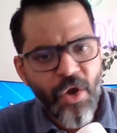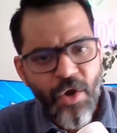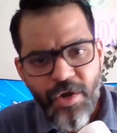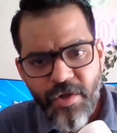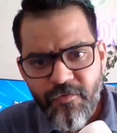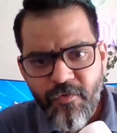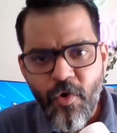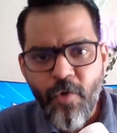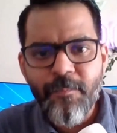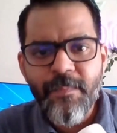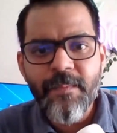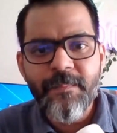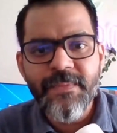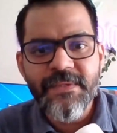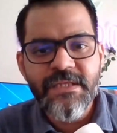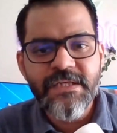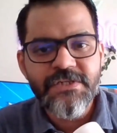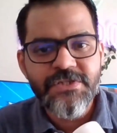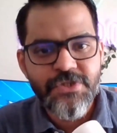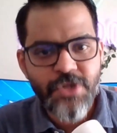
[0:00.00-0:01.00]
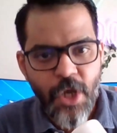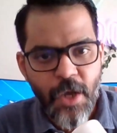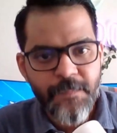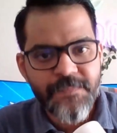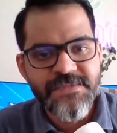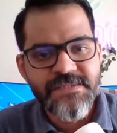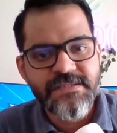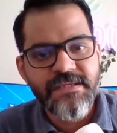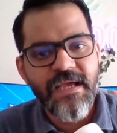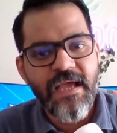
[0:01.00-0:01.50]
a lot of homeopathy
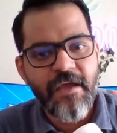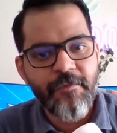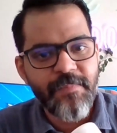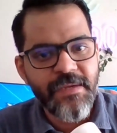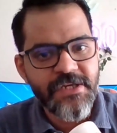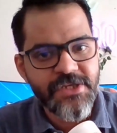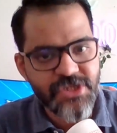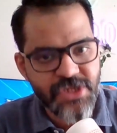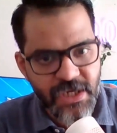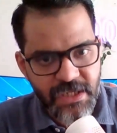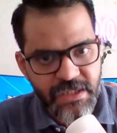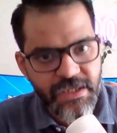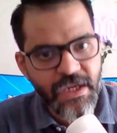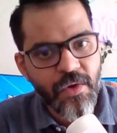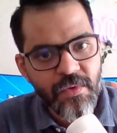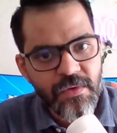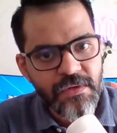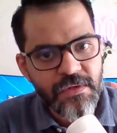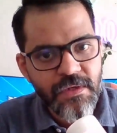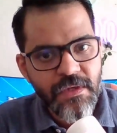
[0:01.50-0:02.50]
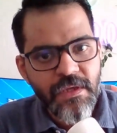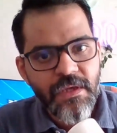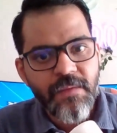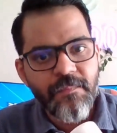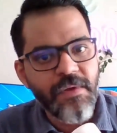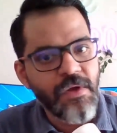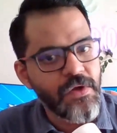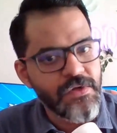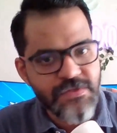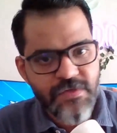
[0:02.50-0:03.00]
shops have been shut down
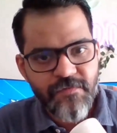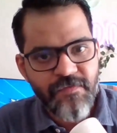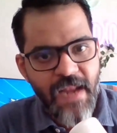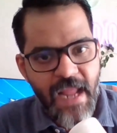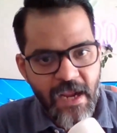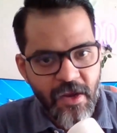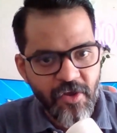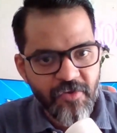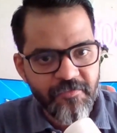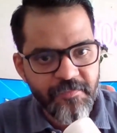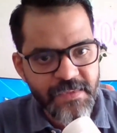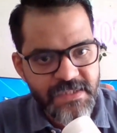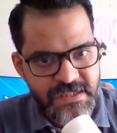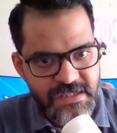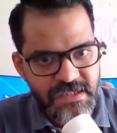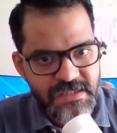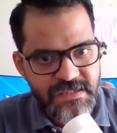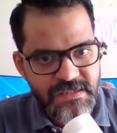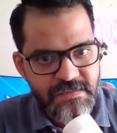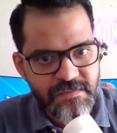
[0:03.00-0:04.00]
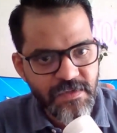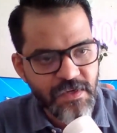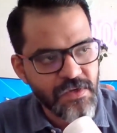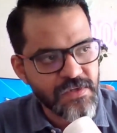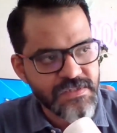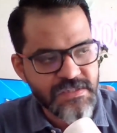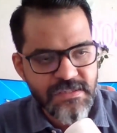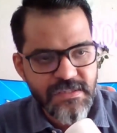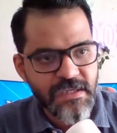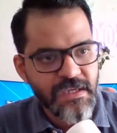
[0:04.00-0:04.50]
because of lack of business
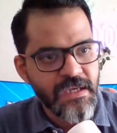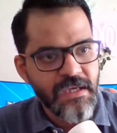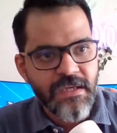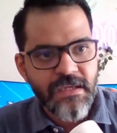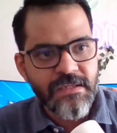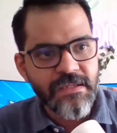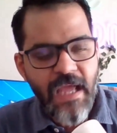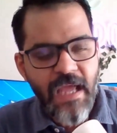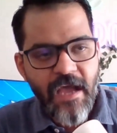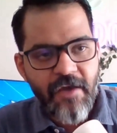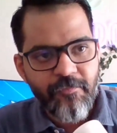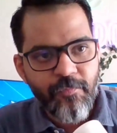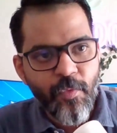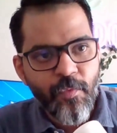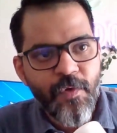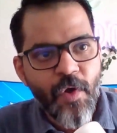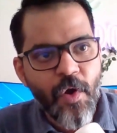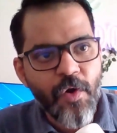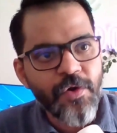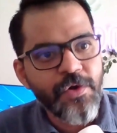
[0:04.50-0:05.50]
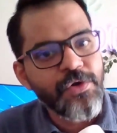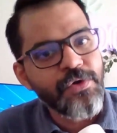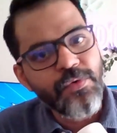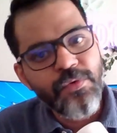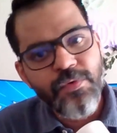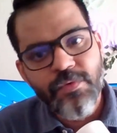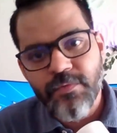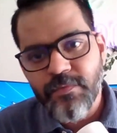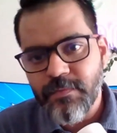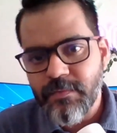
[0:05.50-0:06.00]
because they have moved on
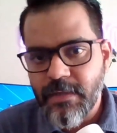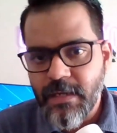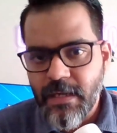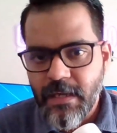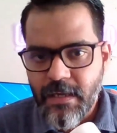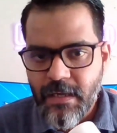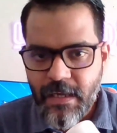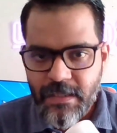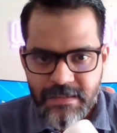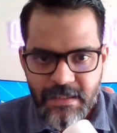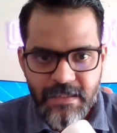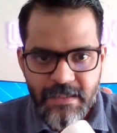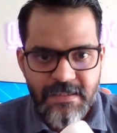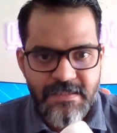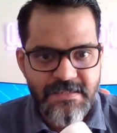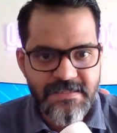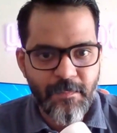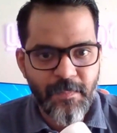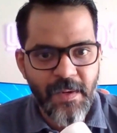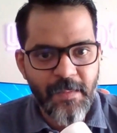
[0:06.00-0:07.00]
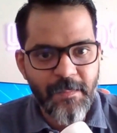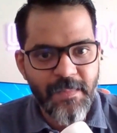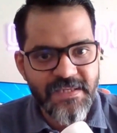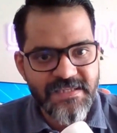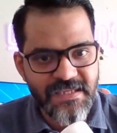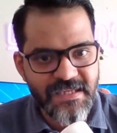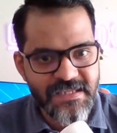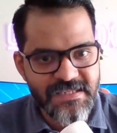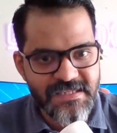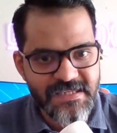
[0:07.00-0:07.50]
to uh, other
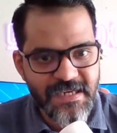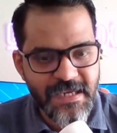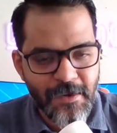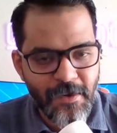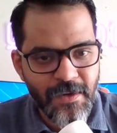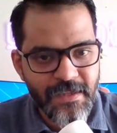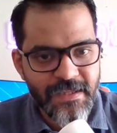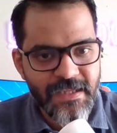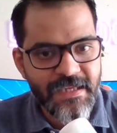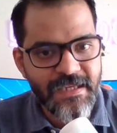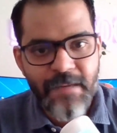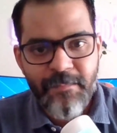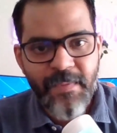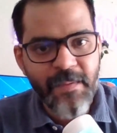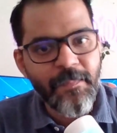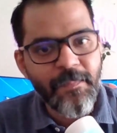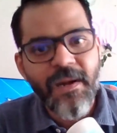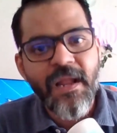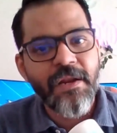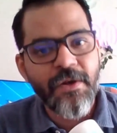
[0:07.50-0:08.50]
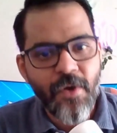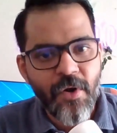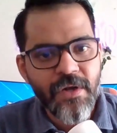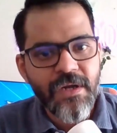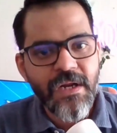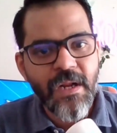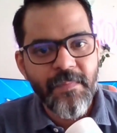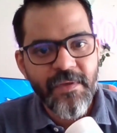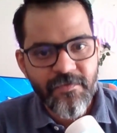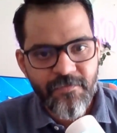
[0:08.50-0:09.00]
supplements industry and all that and people are
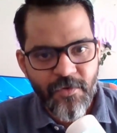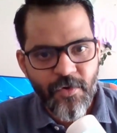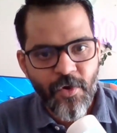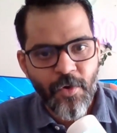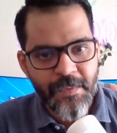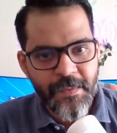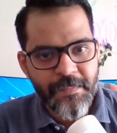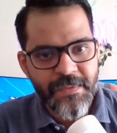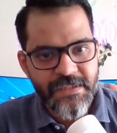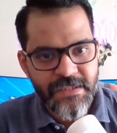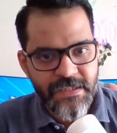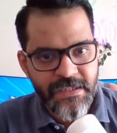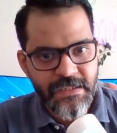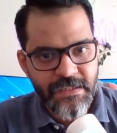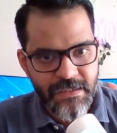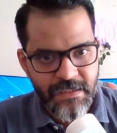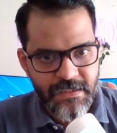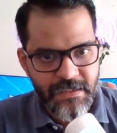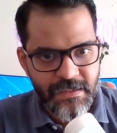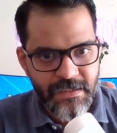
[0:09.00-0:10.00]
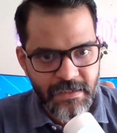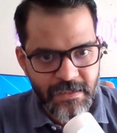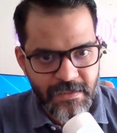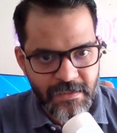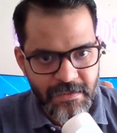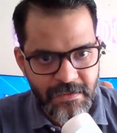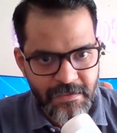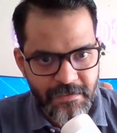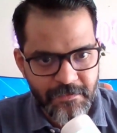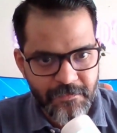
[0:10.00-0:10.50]
not coming for homeopathy
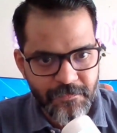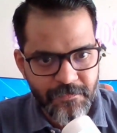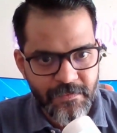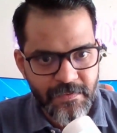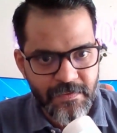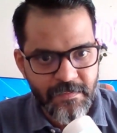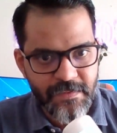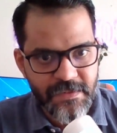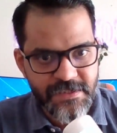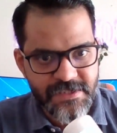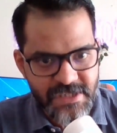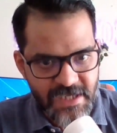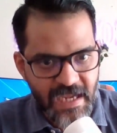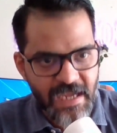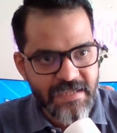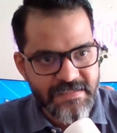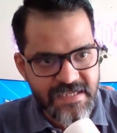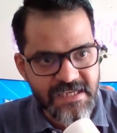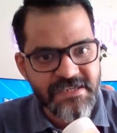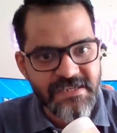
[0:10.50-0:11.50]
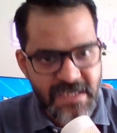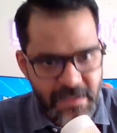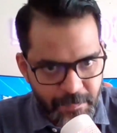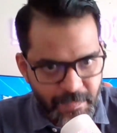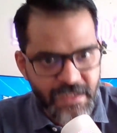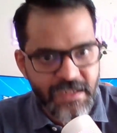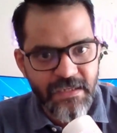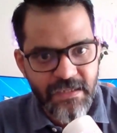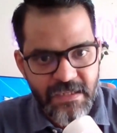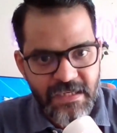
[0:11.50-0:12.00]
uh, uh as a
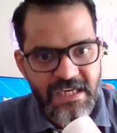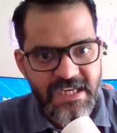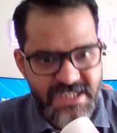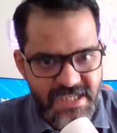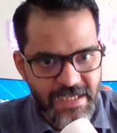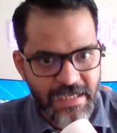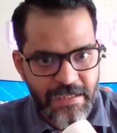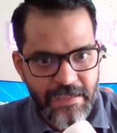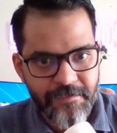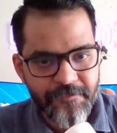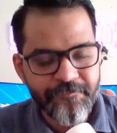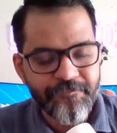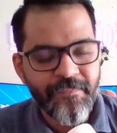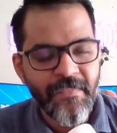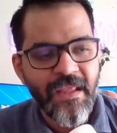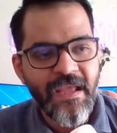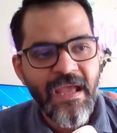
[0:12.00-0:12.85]
treatment initially